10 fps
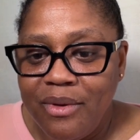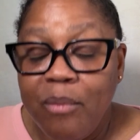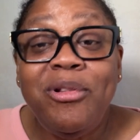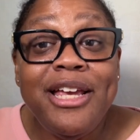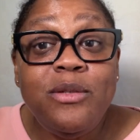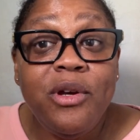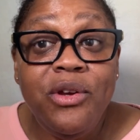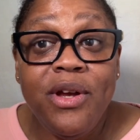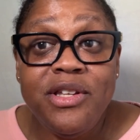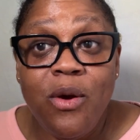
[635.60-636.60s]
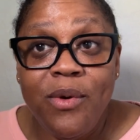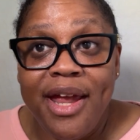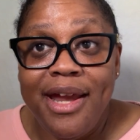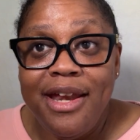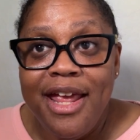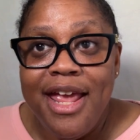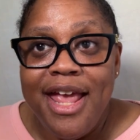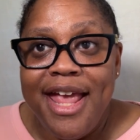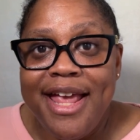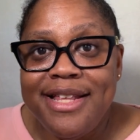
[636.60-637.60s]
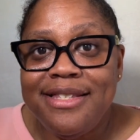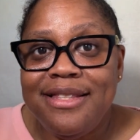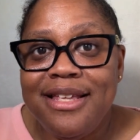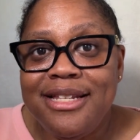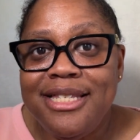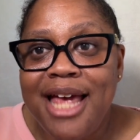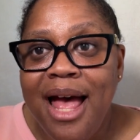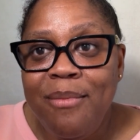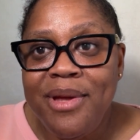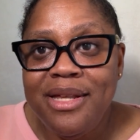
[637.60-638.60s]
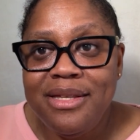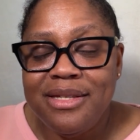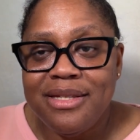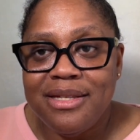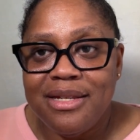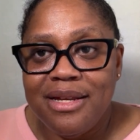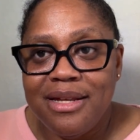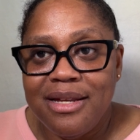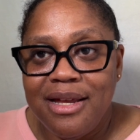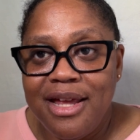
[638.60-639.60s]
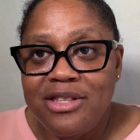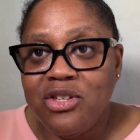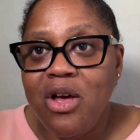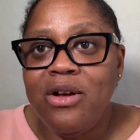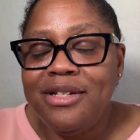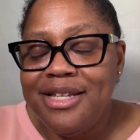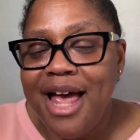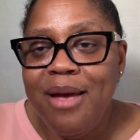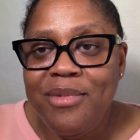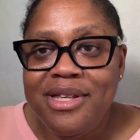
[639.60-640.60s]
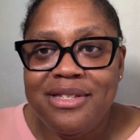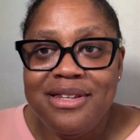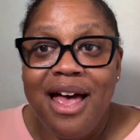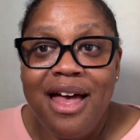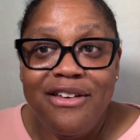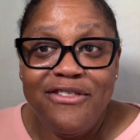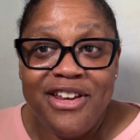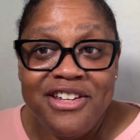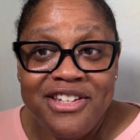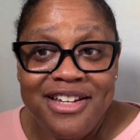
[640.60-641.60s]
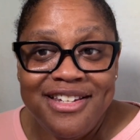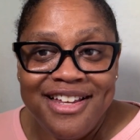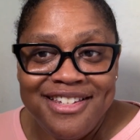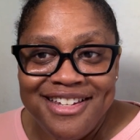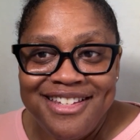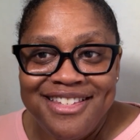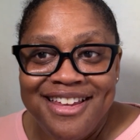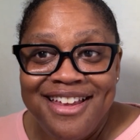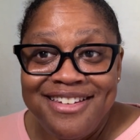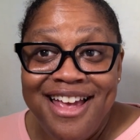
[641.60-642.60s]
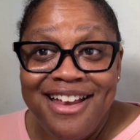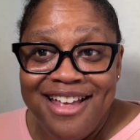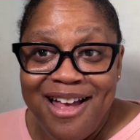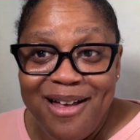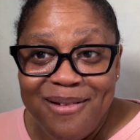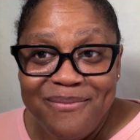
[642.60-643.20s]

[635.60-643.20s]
place where you could donate is the Diamonds. It's called Diamonds.FinishingTouches.com.